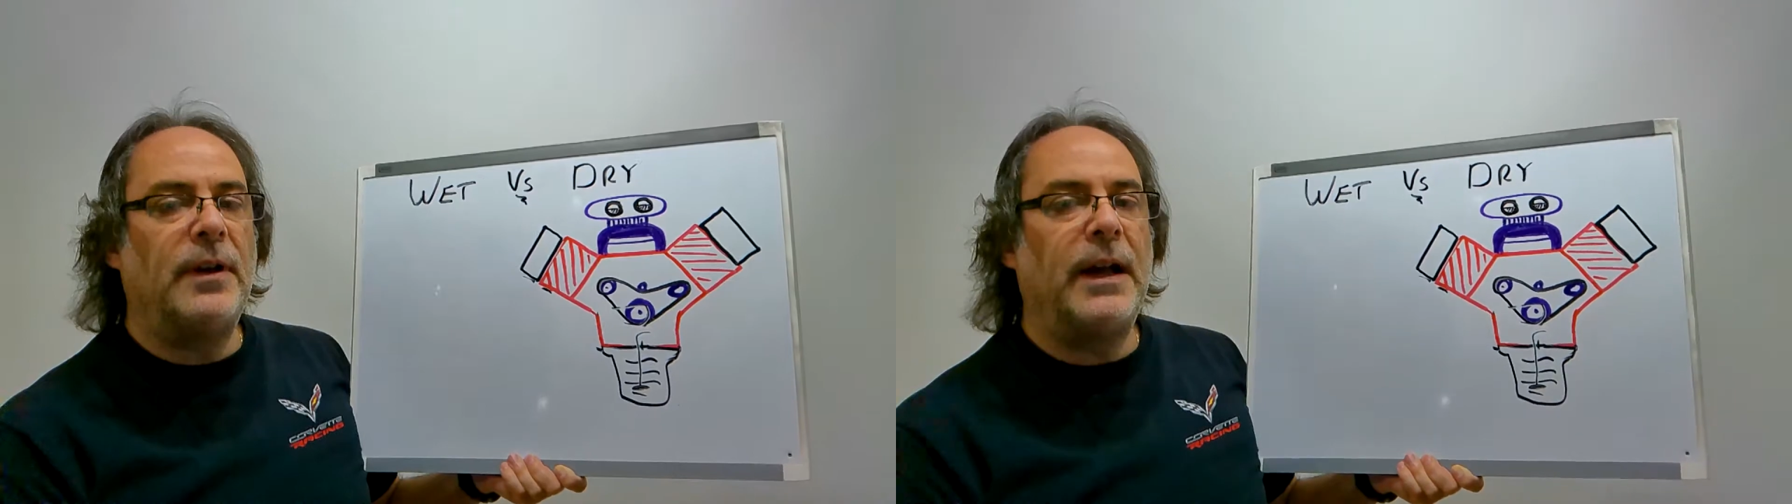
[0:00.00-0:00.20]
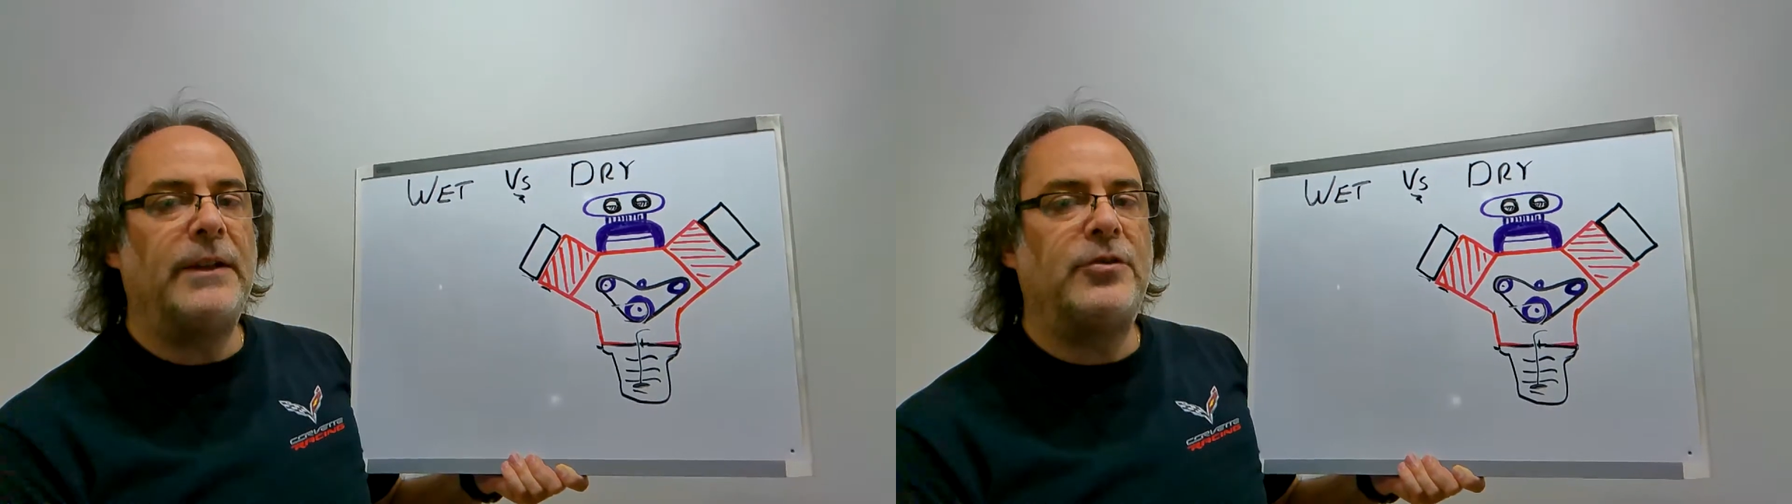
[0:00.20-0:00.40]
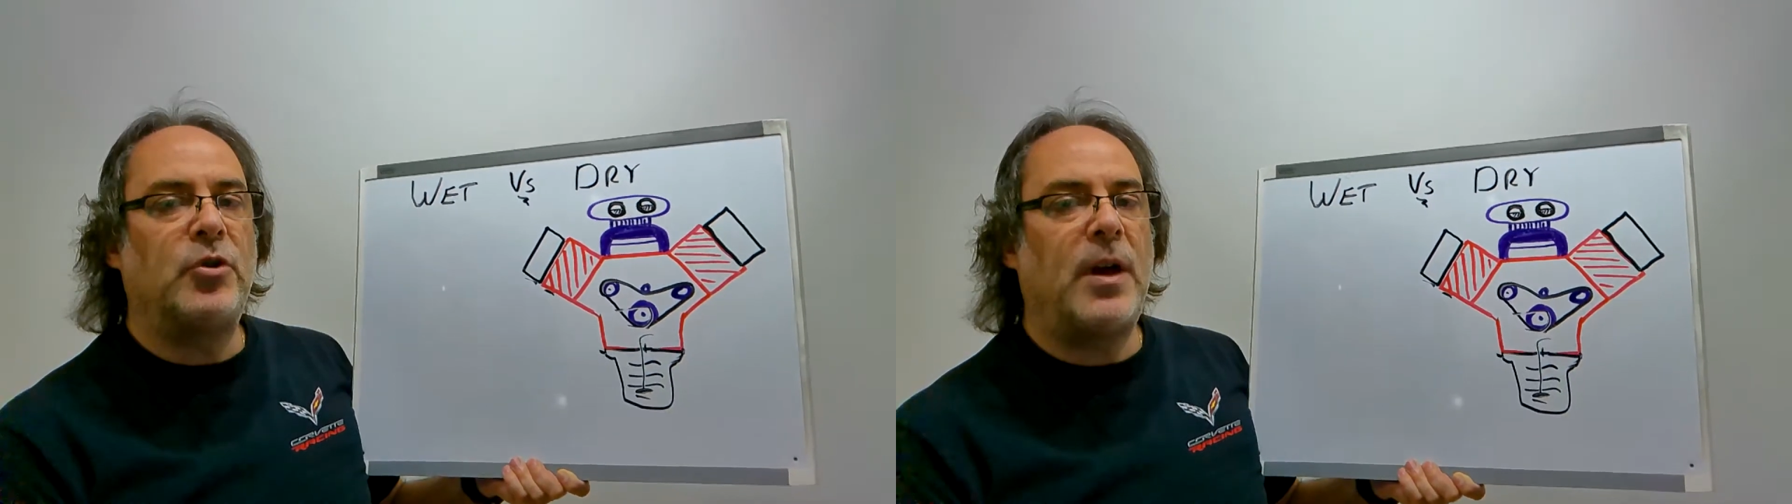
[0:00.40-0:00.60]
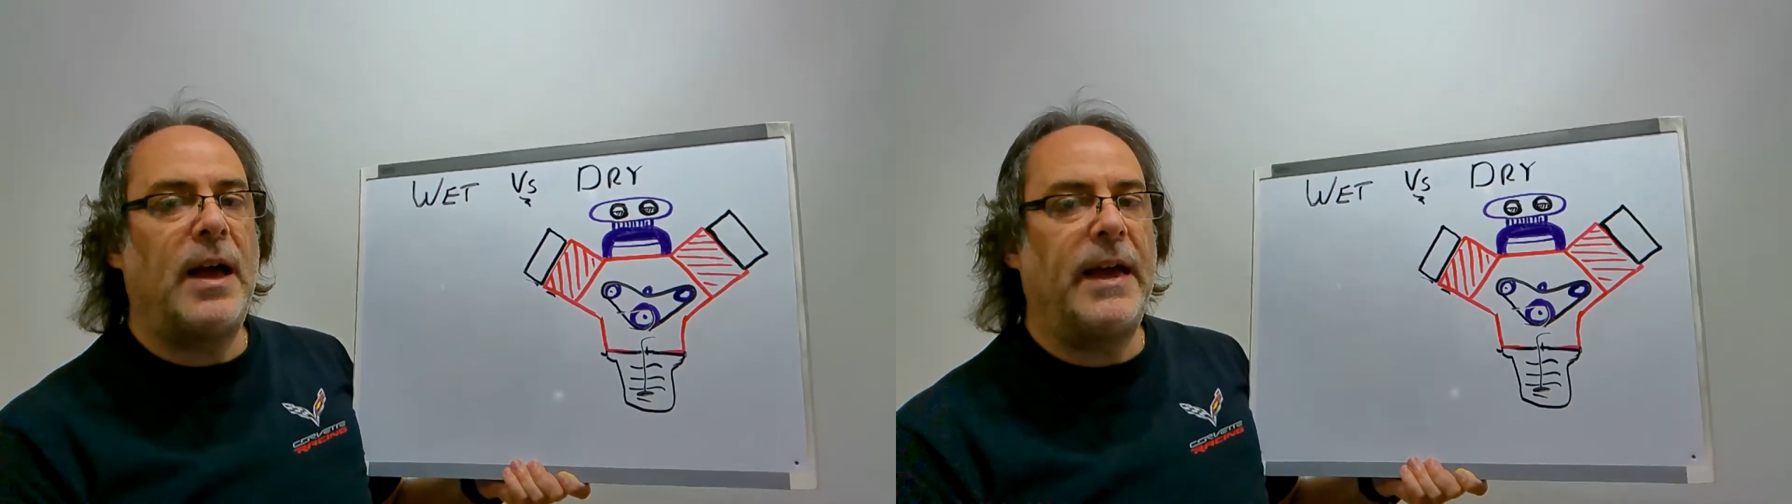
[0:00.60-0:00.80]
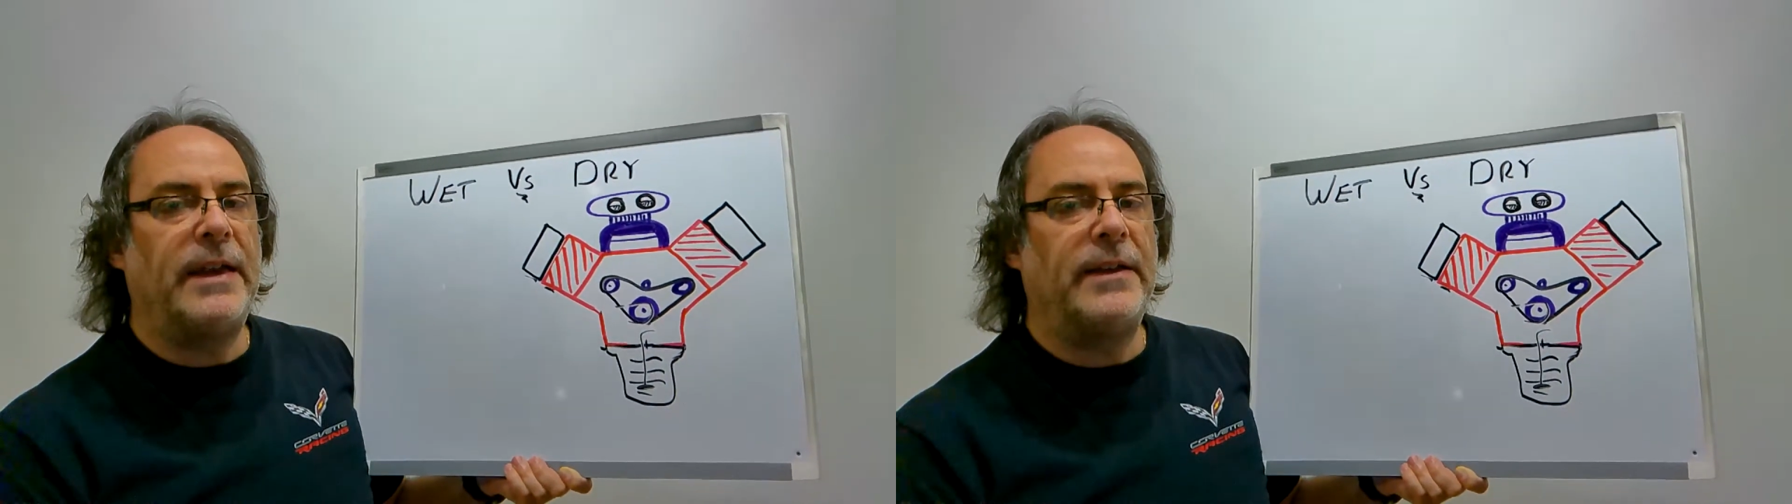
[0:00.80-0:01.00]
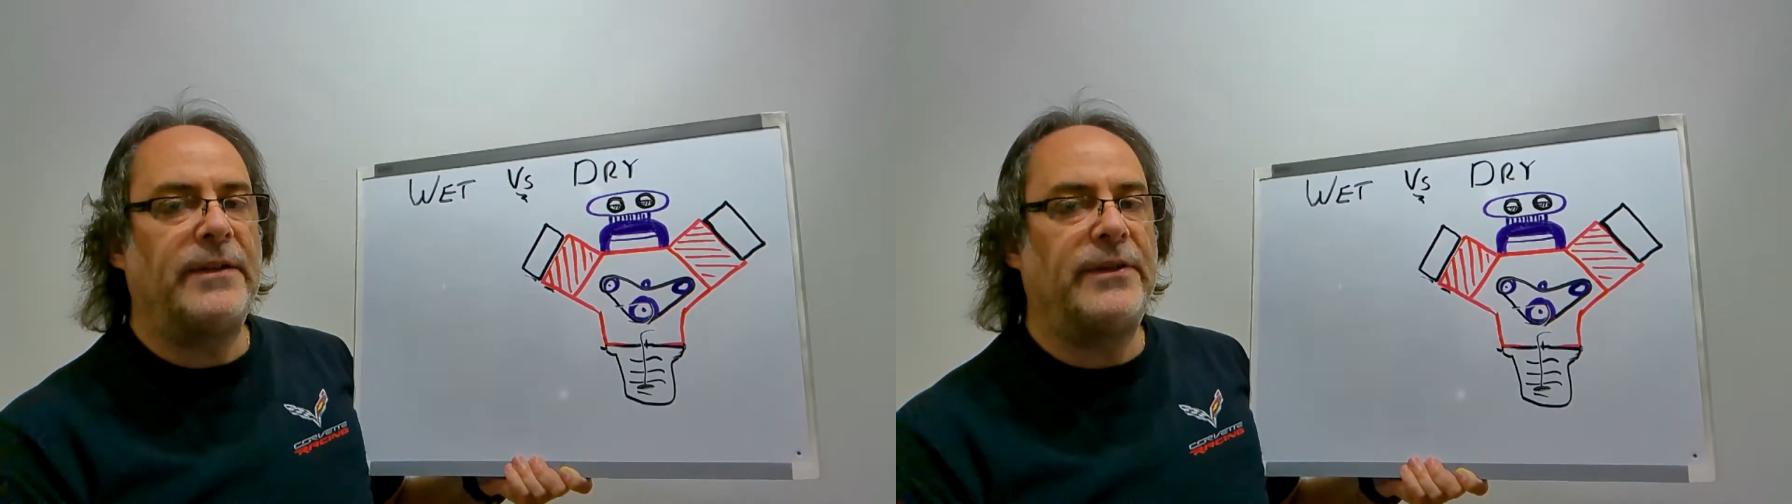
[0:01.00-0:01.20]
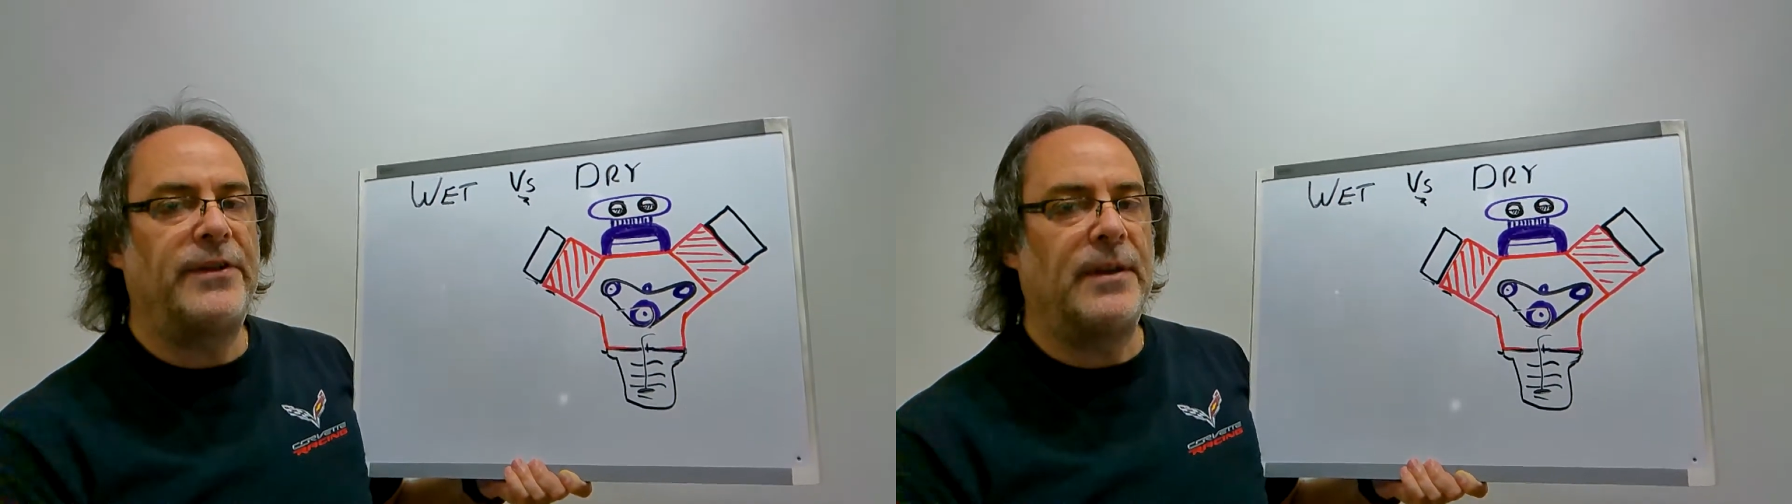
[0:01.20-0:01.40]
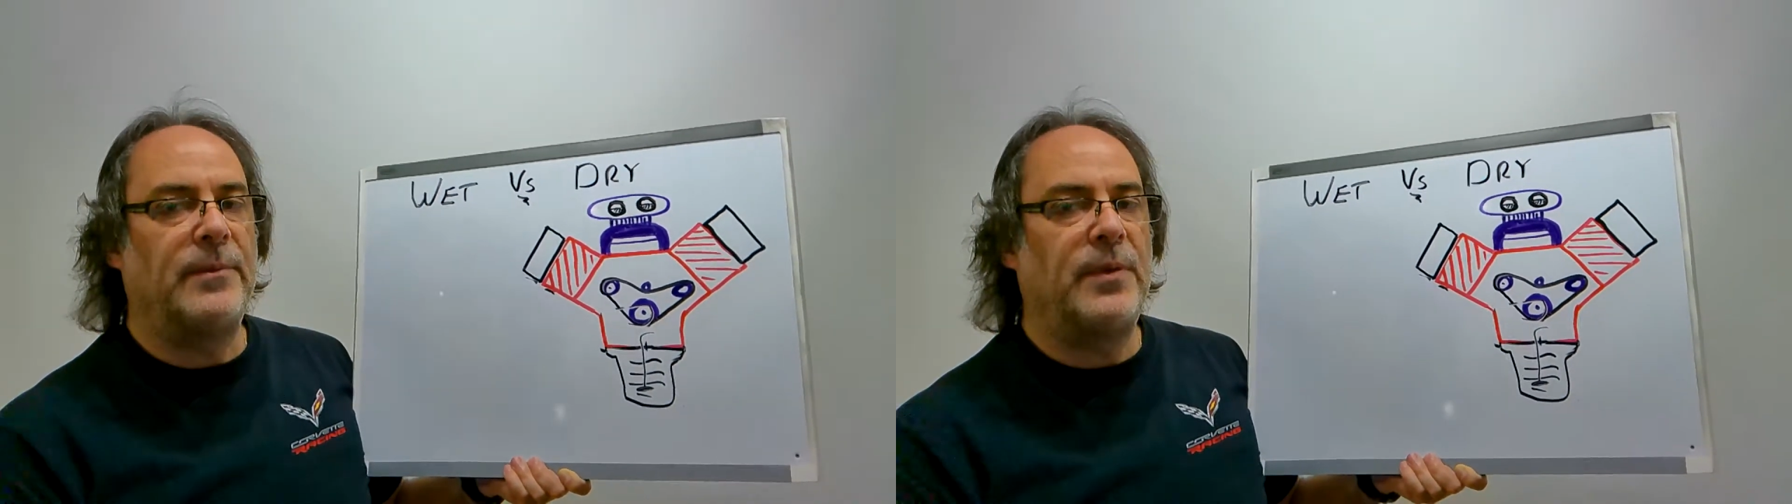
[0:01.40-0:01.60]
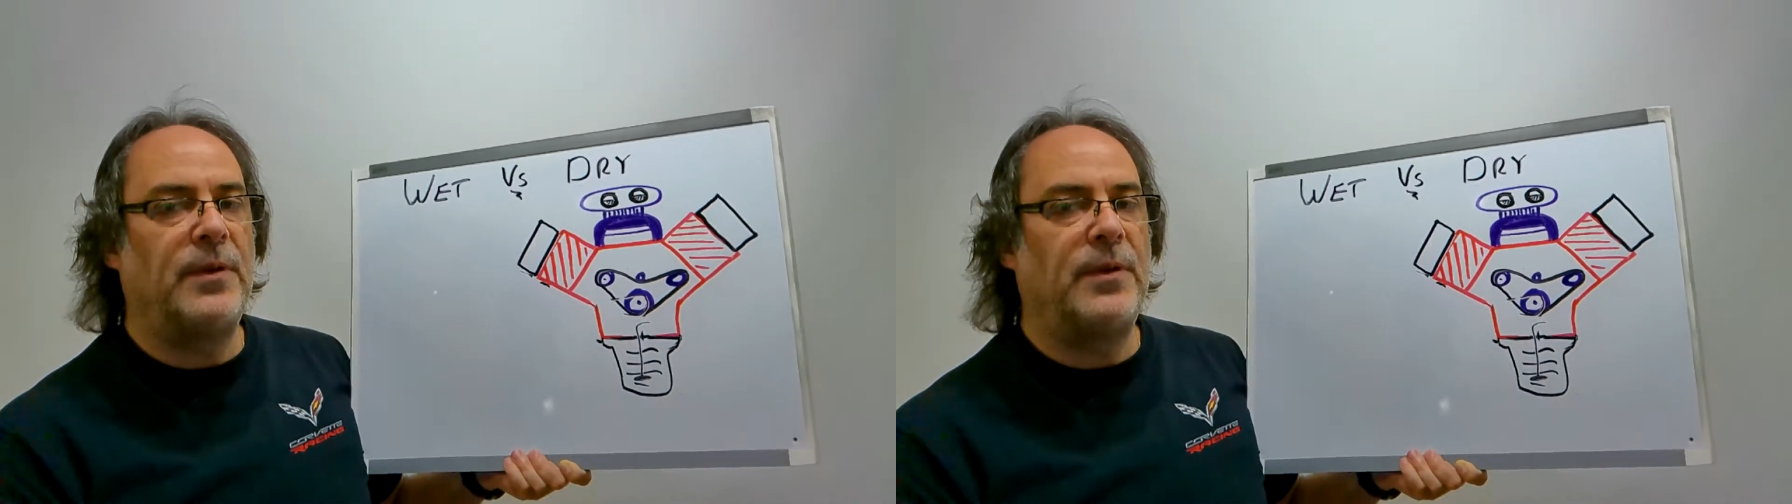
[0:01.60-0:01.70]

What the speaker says: a dry sump